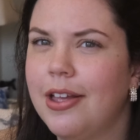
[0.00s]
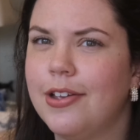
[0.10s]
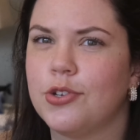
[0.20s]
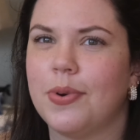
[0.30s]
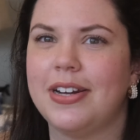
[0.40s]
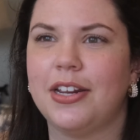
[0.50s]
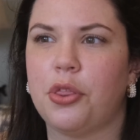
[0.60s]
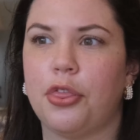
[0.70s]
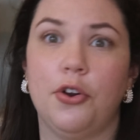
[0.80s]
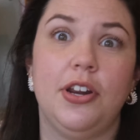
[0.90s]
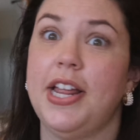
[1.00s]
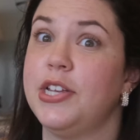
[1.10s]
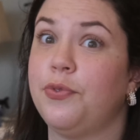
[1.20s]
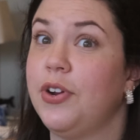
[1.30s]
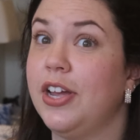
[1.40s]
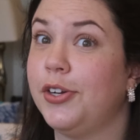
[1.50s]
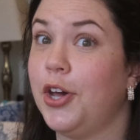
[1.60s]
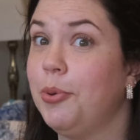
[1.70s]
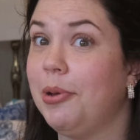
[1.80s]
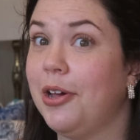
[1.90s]
So I did 30 days free on
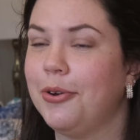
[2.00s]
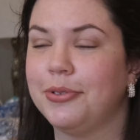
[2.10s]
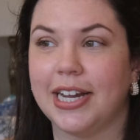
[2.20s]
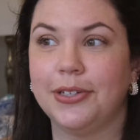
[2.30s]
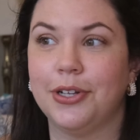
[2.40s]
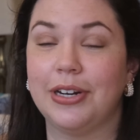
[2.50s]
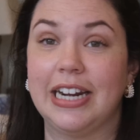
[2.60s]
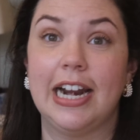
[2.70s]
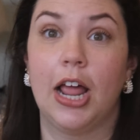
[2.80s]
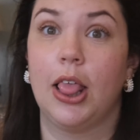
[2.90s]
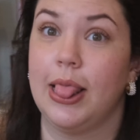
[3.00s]
Kobo, downloaded it,